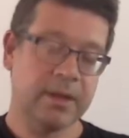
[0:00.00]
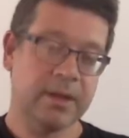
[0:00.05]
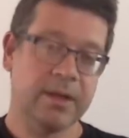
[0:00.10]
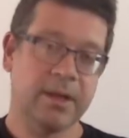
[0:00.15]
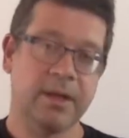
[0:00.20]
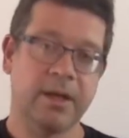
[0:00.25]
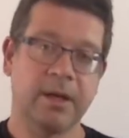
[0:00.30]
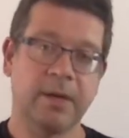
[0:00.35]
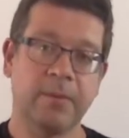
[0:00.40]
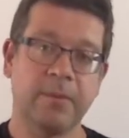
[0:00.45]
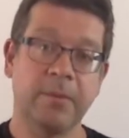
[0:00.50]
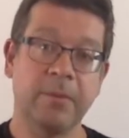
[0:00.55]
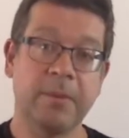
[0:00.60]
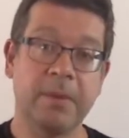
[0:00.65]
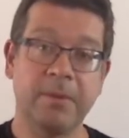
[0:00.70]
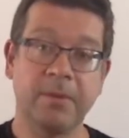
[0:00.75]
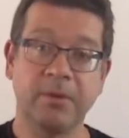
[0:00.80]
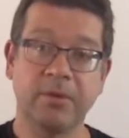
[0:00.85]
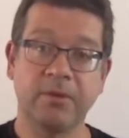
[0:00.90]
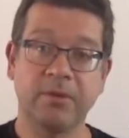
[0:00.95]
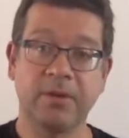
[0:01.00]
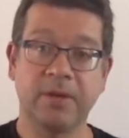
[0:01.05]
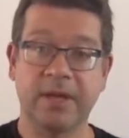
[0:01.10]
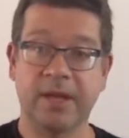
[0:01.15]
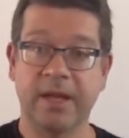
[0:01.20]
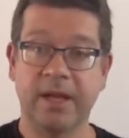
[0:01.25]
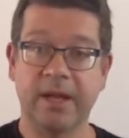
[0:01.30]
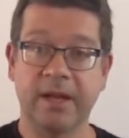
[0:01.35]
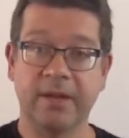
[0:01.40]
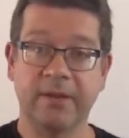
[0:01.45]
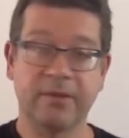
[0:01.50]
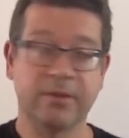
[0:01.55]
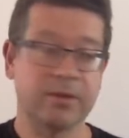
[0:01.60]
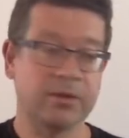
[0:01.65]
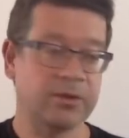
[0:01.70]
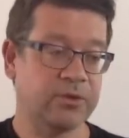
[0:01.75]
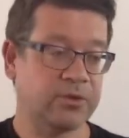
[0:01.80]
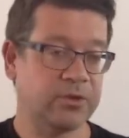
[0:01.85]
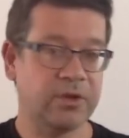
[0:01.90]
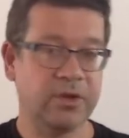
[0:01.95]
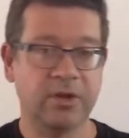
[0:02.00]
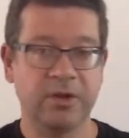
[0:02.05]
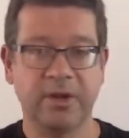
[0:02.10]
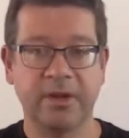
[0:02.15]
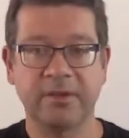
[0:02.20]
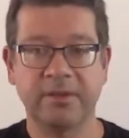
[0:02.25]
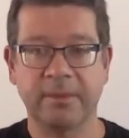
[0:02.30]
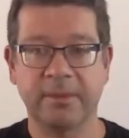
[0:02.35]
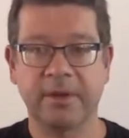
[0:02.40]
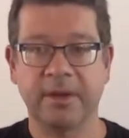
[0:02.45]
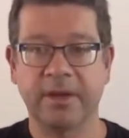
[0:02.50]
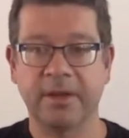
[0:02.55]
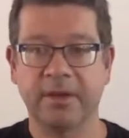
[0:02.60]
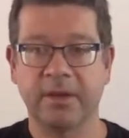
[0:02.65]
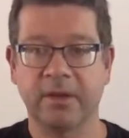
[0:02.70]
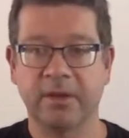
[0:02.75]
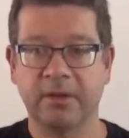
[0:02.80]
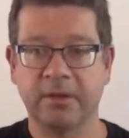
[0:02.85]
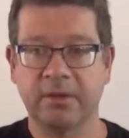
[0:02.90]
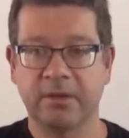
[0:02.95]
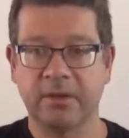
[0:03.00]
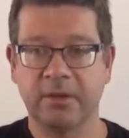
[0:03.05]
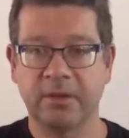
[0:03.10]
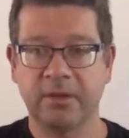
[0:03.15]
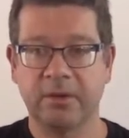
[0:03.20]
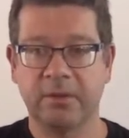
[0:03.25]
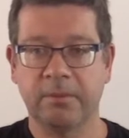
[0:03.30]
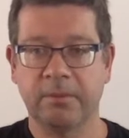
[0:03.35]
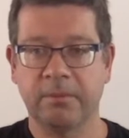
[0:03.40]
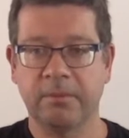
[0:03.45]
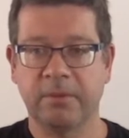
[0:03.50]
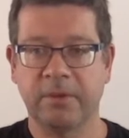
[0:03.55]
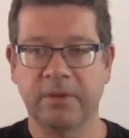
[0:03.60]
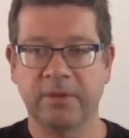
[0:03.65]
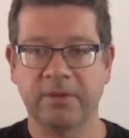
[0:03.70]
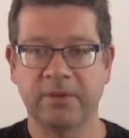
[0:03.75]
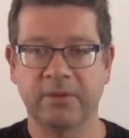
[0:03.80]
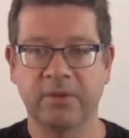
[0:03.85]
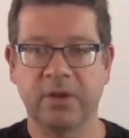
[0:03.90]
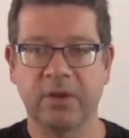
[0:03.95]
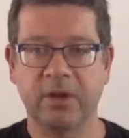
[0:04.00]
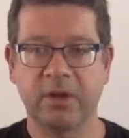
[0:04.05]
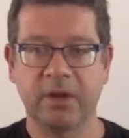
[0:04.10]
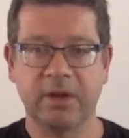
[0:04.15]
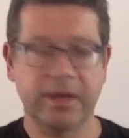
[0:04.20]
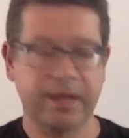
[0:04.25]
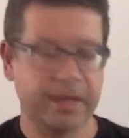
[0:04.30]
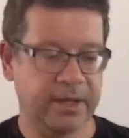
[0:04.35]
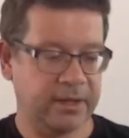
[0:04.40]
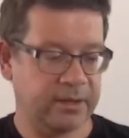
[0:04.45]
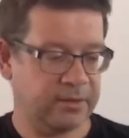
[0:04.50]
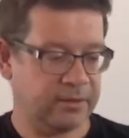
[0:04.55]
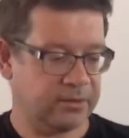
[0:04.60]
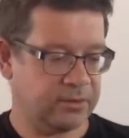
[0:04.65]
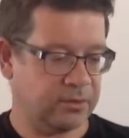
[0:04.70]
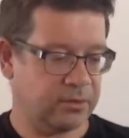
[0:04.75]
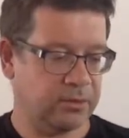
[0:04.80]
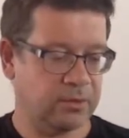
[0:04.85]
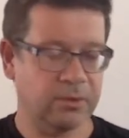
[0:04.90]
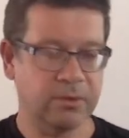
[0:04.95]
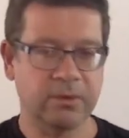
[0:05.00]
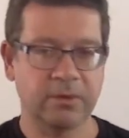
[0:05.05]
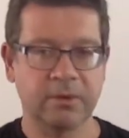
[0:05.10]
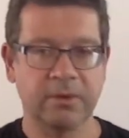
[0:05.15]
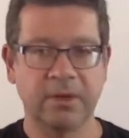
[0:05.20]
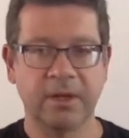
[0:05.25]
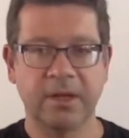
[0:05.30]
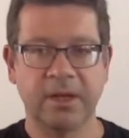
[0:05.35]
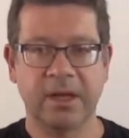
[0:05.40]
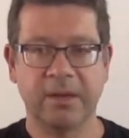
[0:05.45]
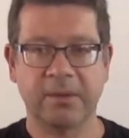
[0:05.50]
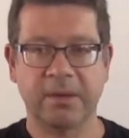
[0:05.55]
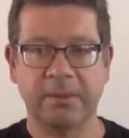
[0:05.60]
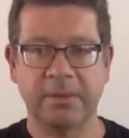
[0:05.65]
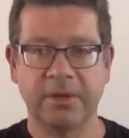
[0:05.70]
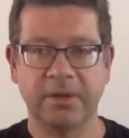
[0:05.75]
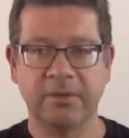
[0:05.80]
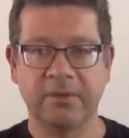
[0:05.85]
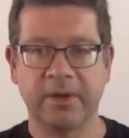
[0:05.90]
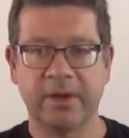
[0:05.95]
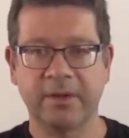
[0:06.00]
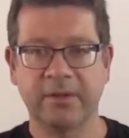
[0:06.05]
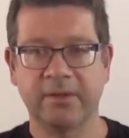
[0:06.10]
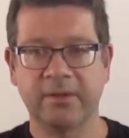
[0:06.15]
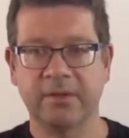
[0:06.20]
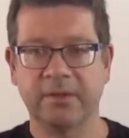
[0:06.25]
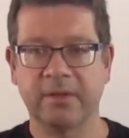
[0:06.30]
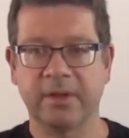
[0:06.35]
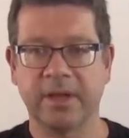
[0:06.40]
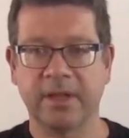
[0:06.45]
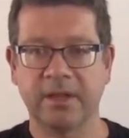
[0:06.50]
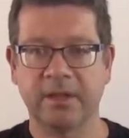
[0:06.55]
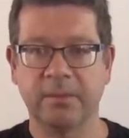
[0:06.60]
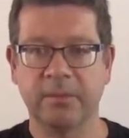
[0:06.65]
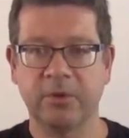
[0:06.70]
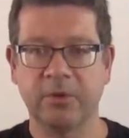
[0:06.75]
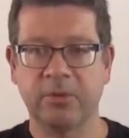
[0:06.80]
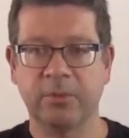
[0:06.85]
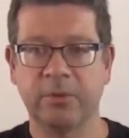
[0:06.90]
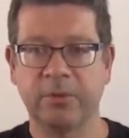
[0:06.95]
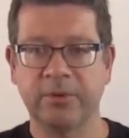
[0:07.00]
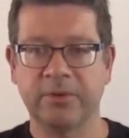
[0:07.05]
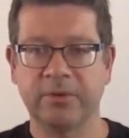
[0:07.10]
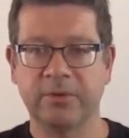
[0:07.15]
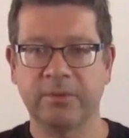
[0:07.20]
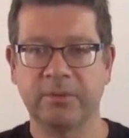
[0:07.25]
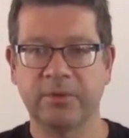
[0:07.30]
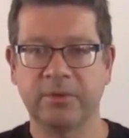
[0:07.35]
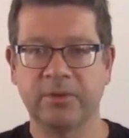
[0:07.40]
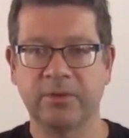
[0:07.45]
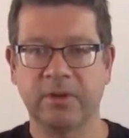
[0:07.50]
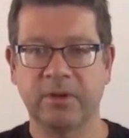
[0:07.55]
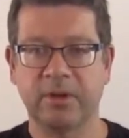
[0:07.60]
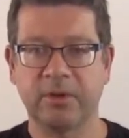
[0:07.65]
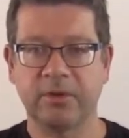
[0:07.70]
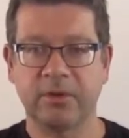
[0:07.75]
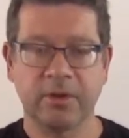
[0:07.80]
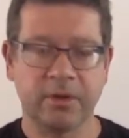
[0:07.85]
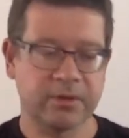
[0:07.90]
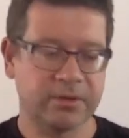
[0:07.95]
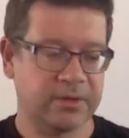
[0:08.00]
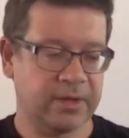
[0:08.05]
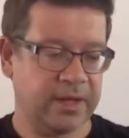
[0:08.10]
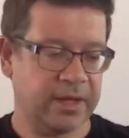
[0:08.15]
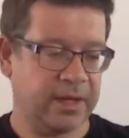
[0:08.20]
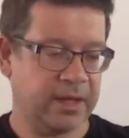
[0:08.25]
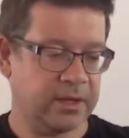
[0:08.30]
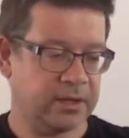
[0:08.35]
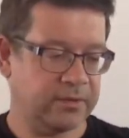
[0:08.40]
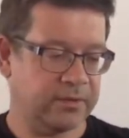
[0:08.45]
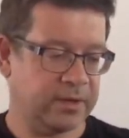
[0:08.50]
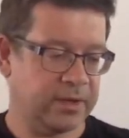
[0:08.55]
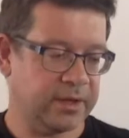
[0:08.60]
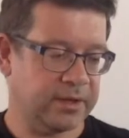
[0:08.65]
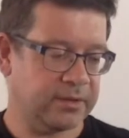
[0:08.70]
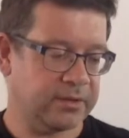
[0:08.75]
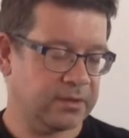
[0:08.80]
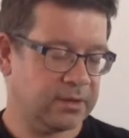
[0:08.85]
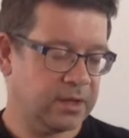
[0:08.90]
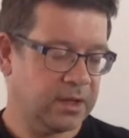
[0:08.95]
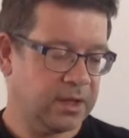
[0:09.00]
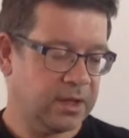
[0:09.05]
But maybe you're doing an AR solution and you need something like that. You got Microsoft HoloLens or upcoming devices like the Mirror Prism, which is a low-cost AR device.